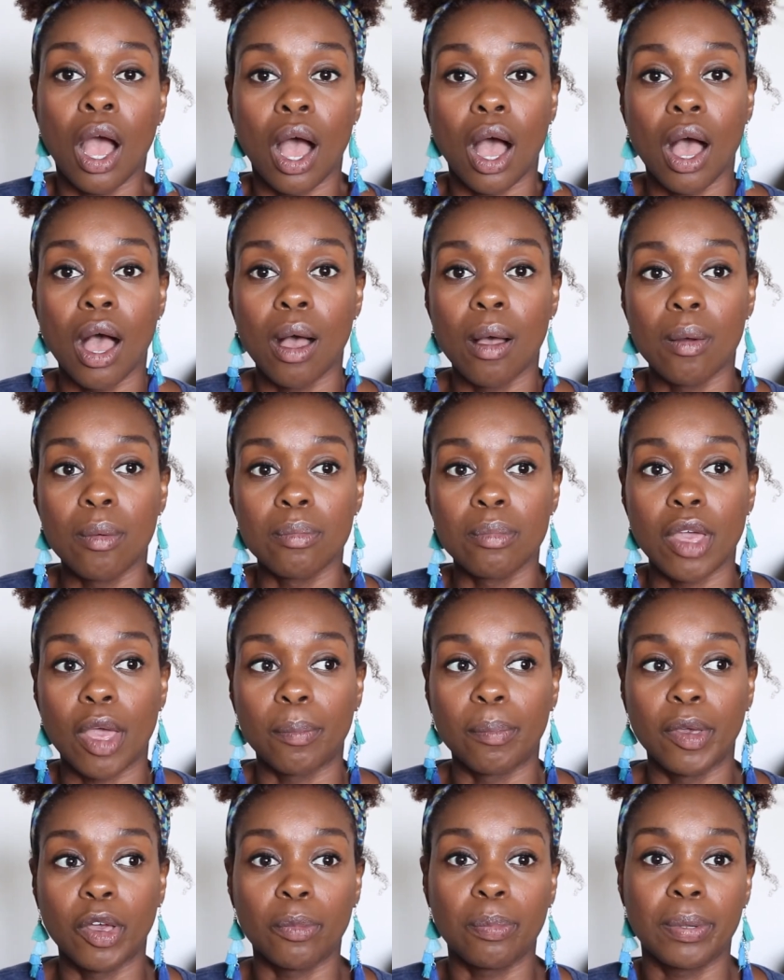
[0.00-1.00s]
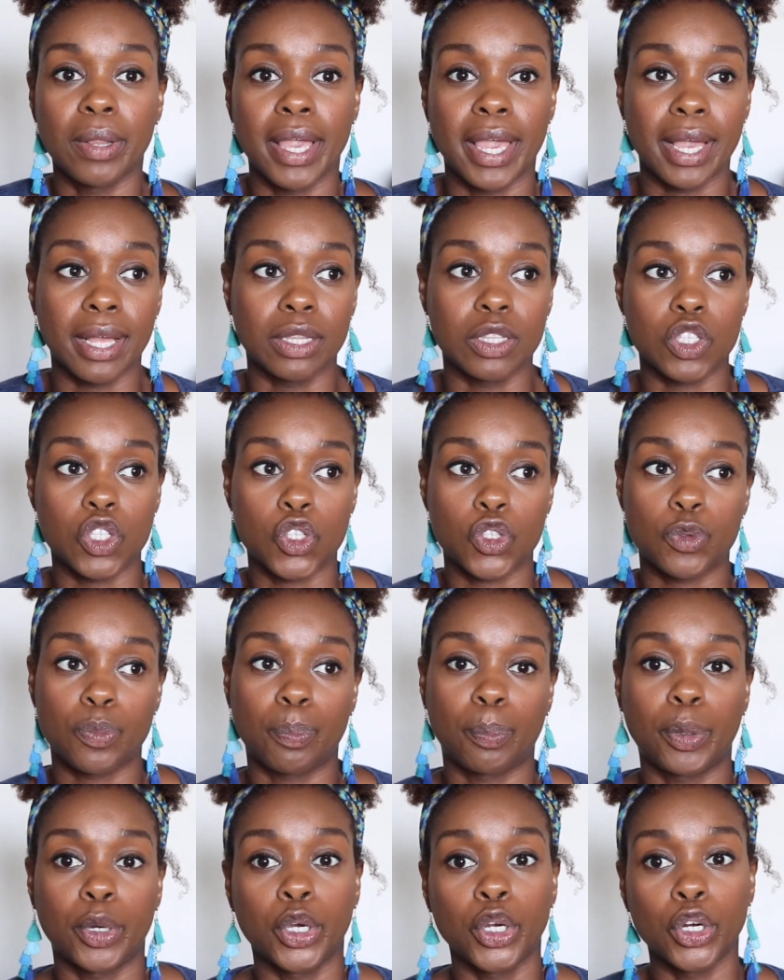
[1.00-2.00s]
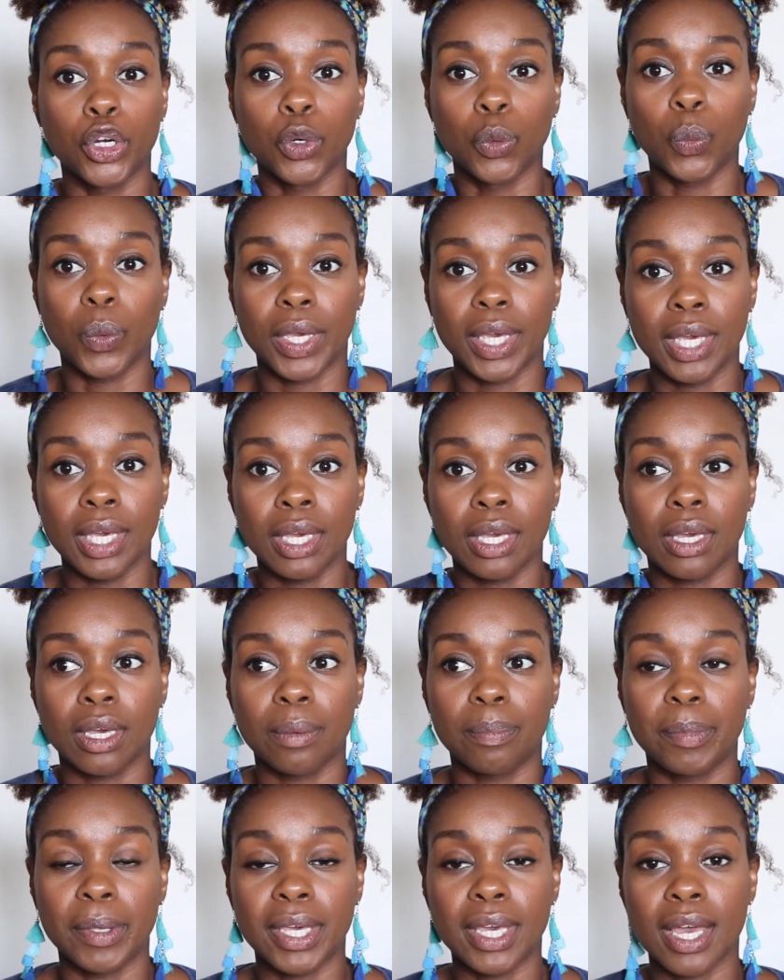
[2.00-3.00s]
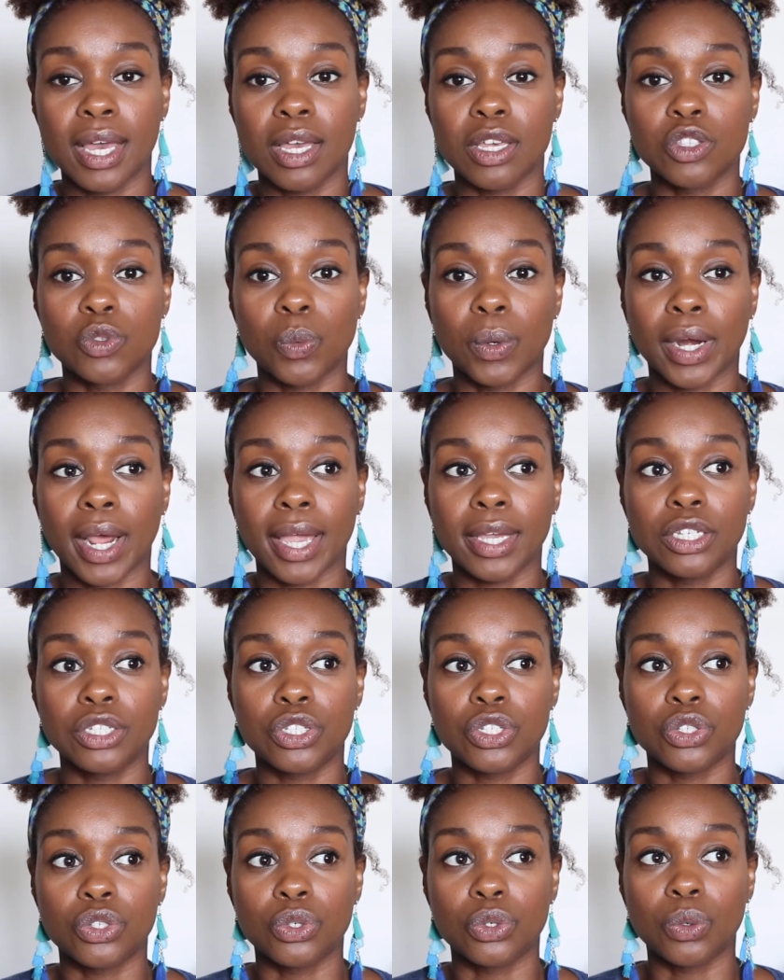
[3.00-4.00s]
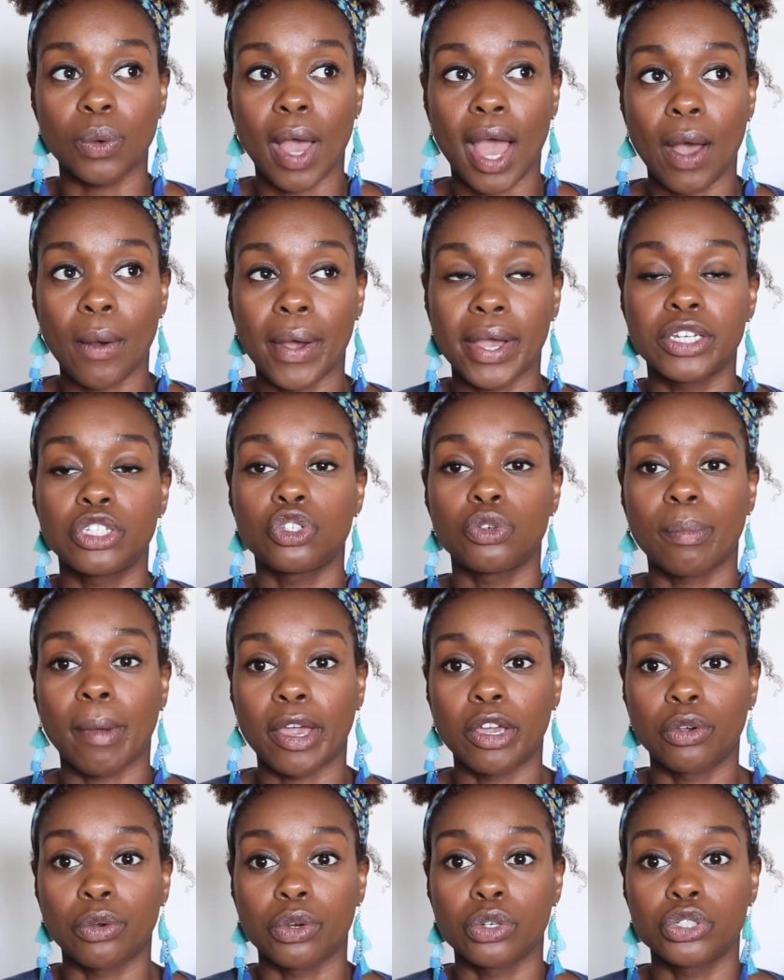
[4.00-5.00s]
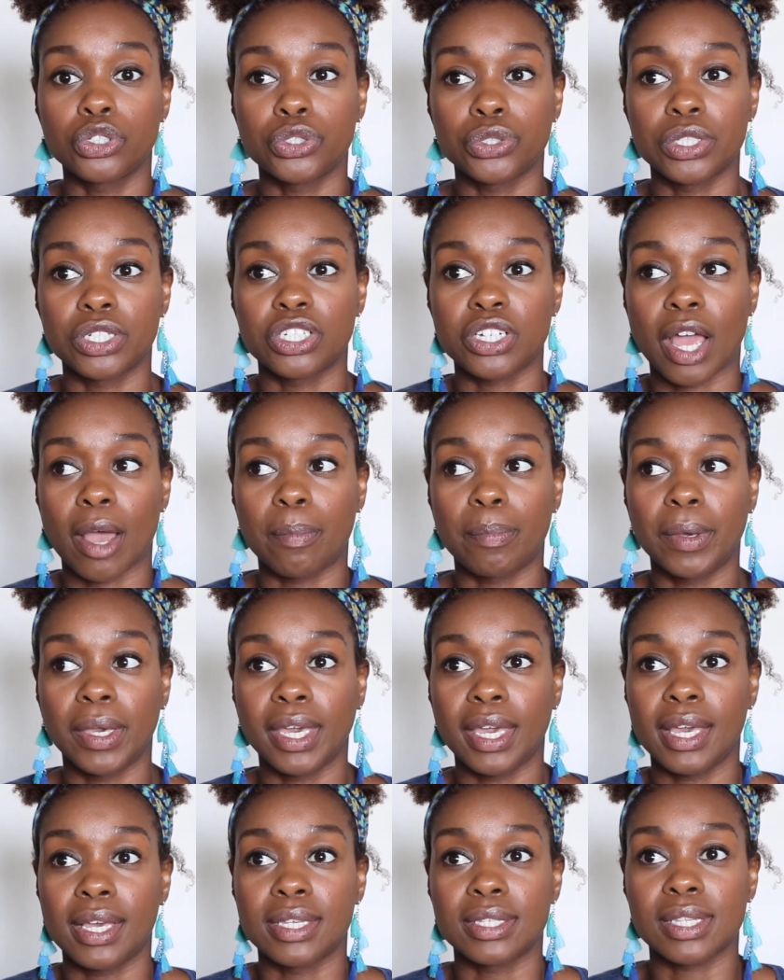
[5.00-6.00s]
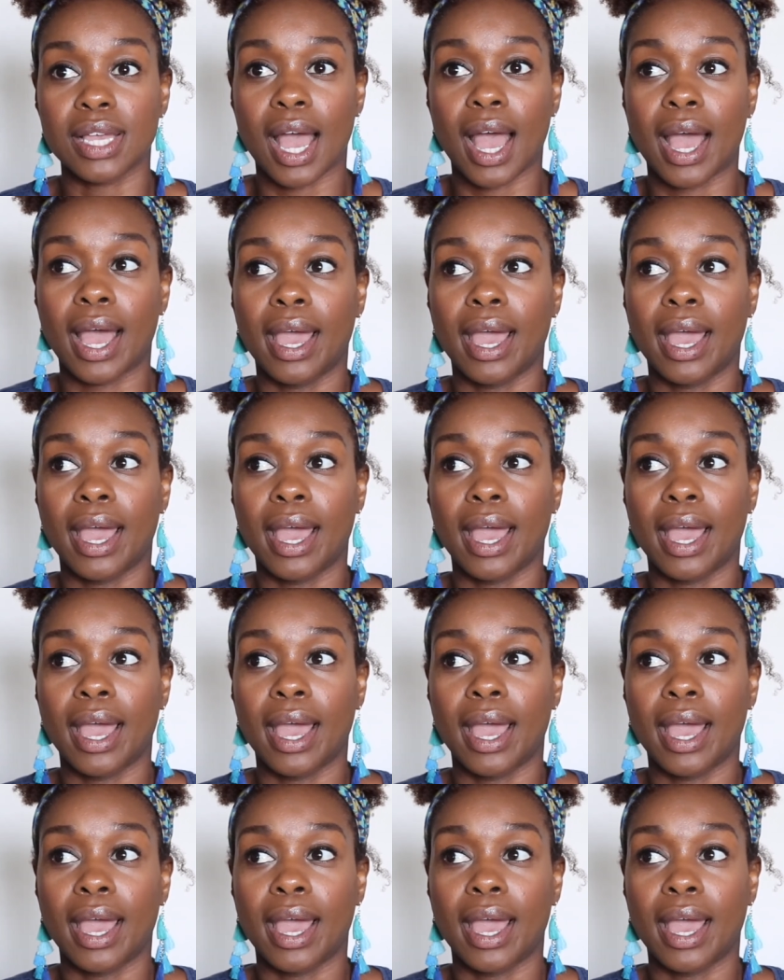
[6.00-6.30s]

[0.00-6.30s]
meal plans per week, because how I do my grocery shopping is